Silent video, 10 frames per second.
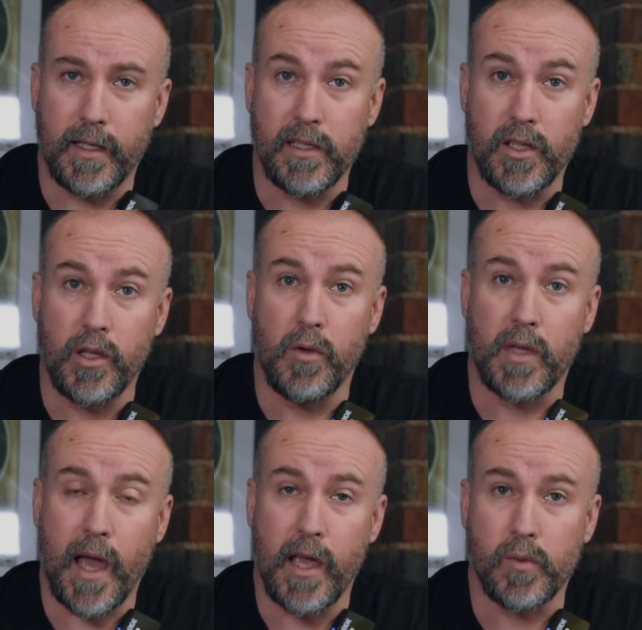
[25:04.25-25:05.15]
into the
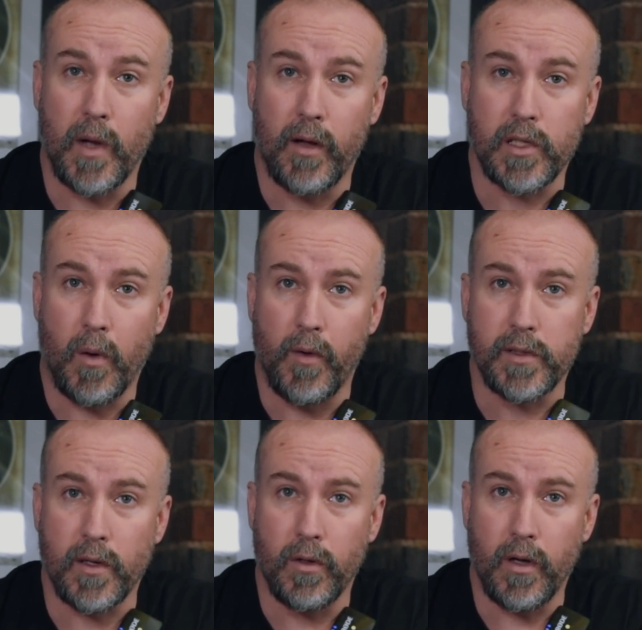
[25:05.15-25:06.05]
UK as well, so I
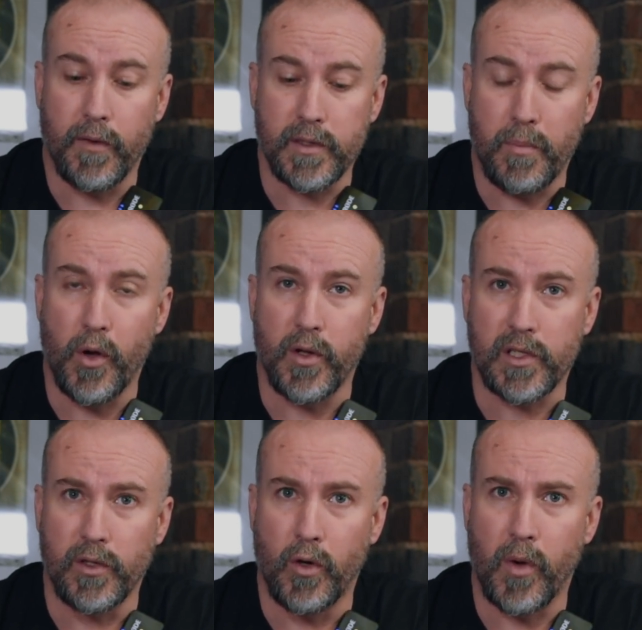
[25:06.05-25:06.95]
was obviously
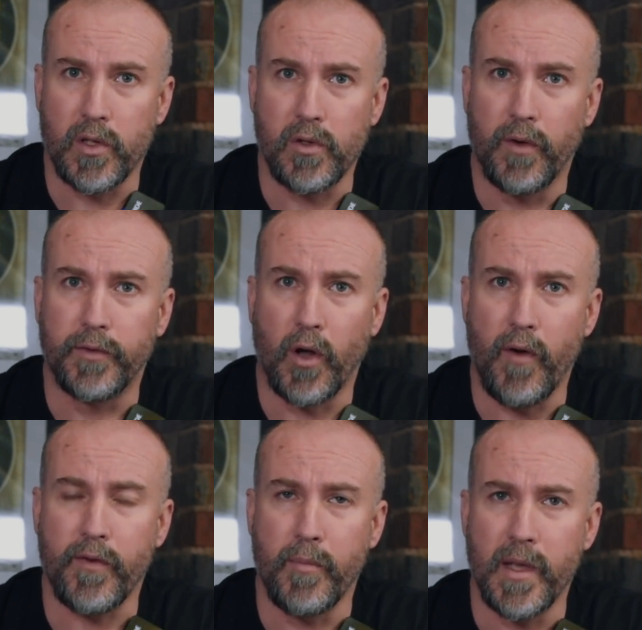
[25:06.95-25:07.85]
purchasing all my stuff
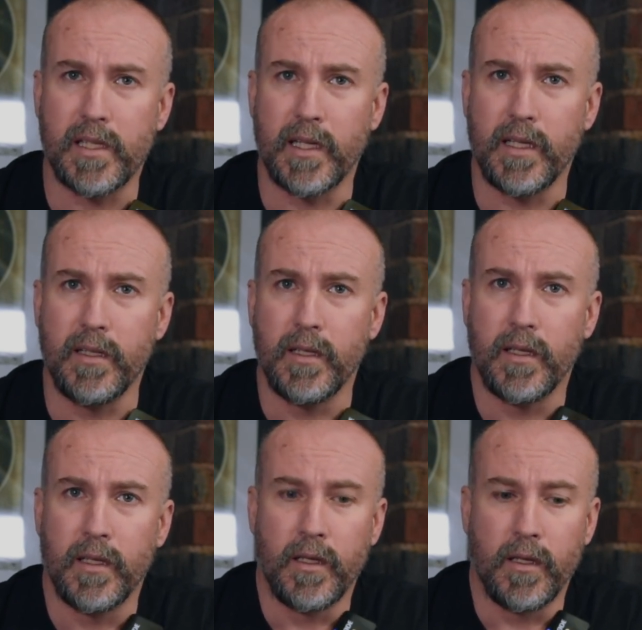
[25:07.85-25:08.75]
direct from Italy,
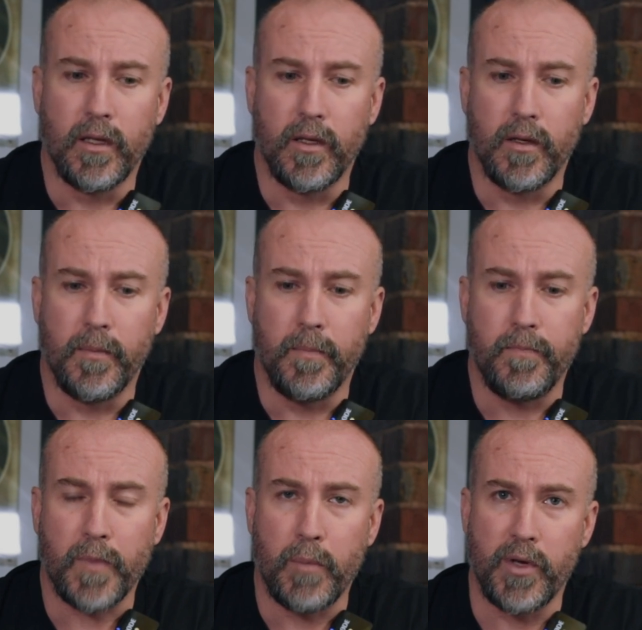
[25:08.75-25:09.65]

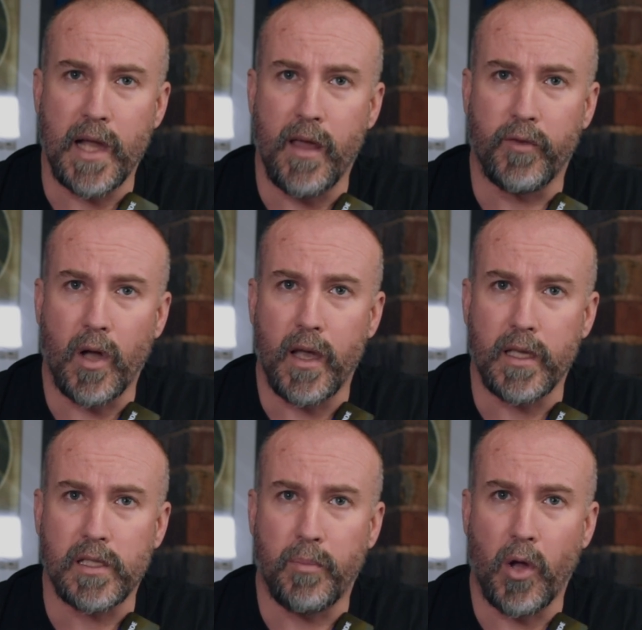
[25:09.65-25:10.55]
but now they've got
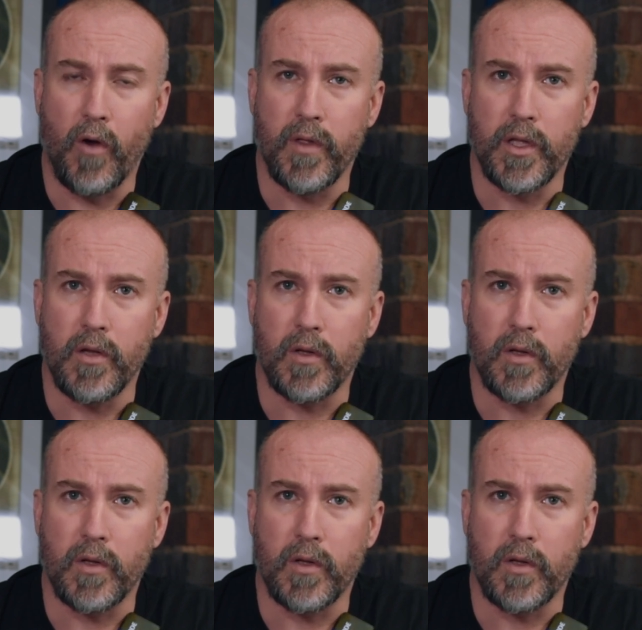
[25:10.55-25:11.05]
a supplier in the